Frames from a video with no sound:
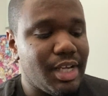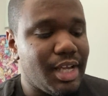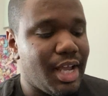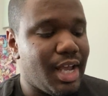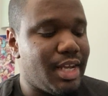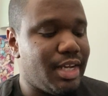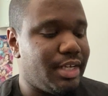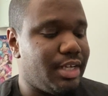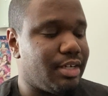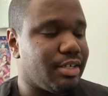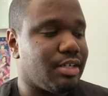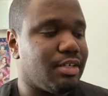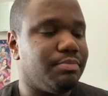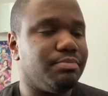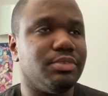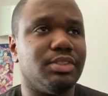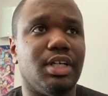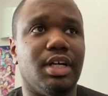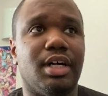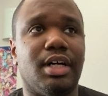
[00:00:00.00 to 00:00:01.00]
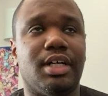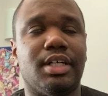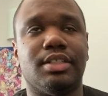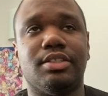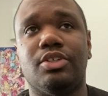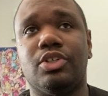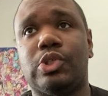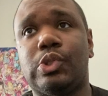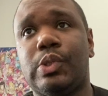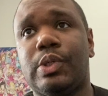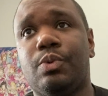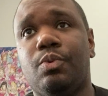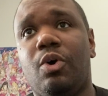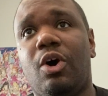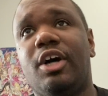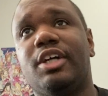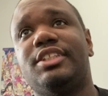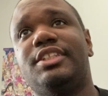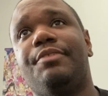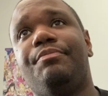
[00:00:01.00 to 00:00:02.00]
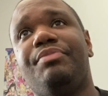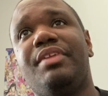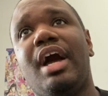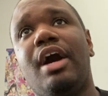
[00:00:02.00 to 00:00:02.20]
And then here comes Lokowa walks in.